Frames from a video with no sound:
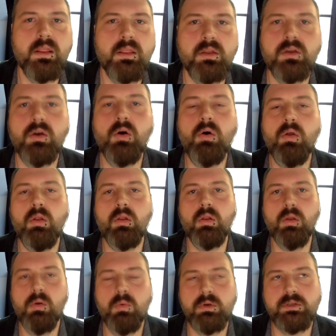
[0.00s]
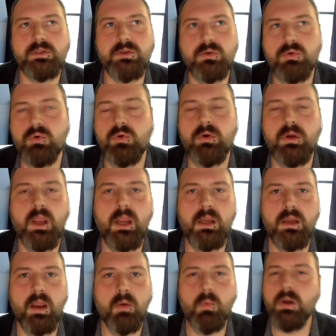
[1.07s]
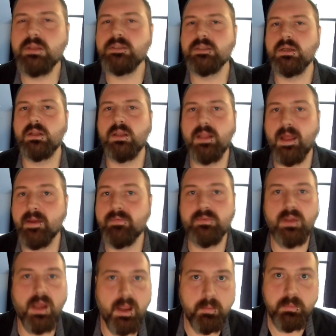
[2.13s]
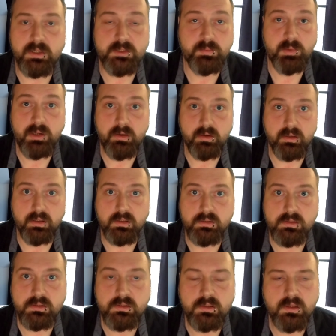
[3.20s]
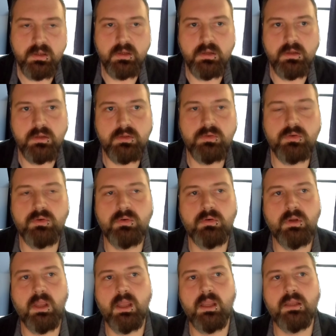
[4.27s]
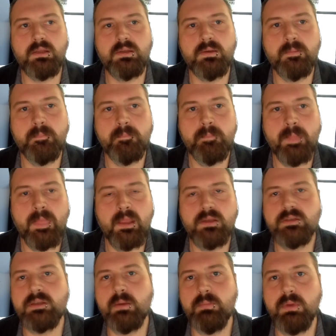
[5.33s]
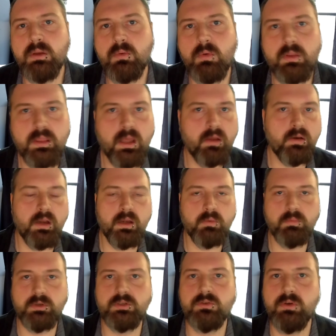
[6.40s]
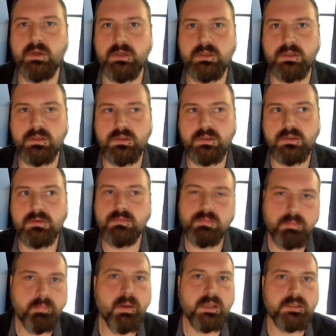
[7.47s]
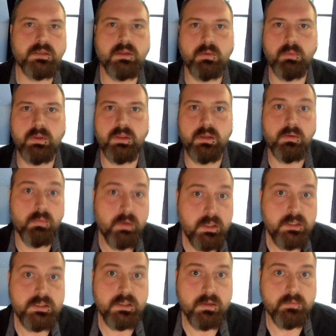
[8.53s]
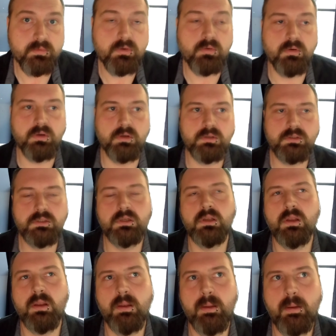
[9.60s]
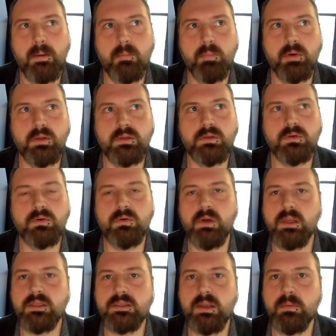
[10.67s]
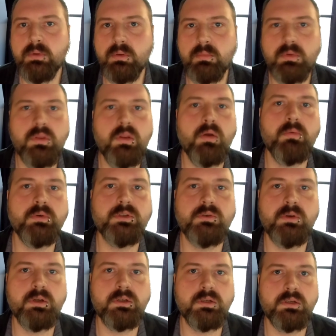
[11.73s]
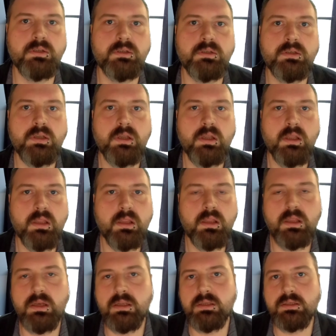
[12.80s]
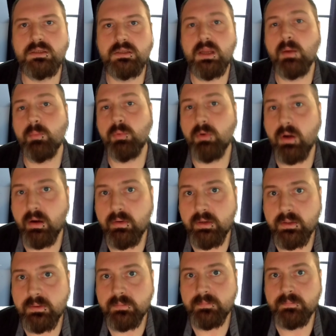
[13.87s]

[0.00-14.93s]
The goal was to create a once-in-a-lifetime experience. To create something without any restrictions, basically within reason, of course, but to create something with no restrictions that is temporary.